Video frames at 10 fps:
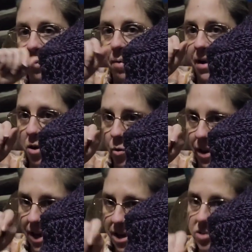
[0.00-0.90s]
by
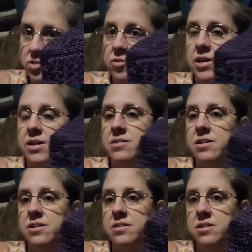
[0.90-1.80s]
going into the
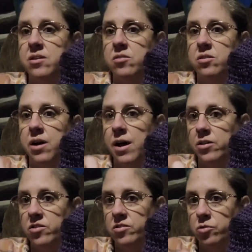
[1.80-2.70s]
extended single and
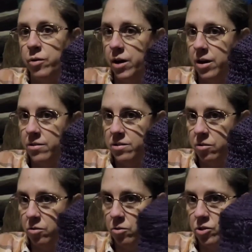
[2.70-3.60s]
just doing a
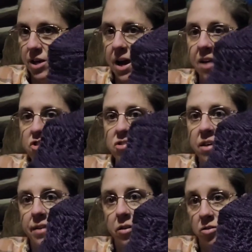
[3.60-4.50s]
single crochet. I just
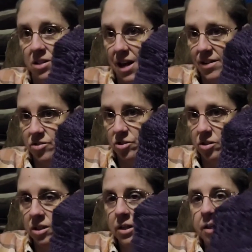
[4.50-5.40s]
thought that looked nicer,
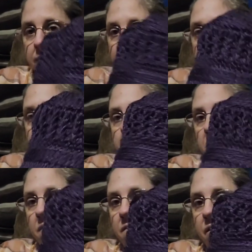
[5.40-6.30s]
and it made
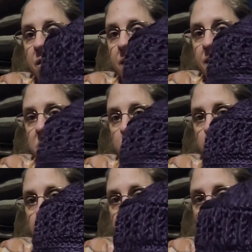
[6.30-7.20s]
a very nice
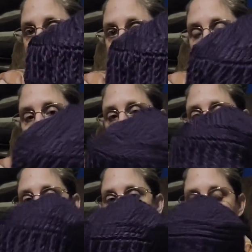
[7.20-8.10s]
brim.
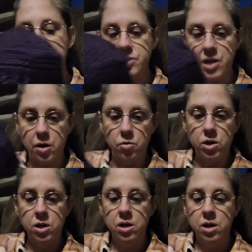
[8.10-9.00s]
So
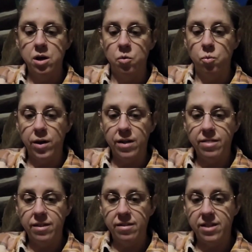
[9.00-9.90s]

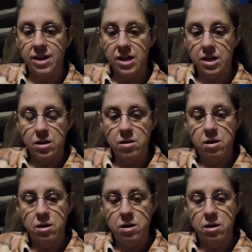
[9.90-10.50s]
with the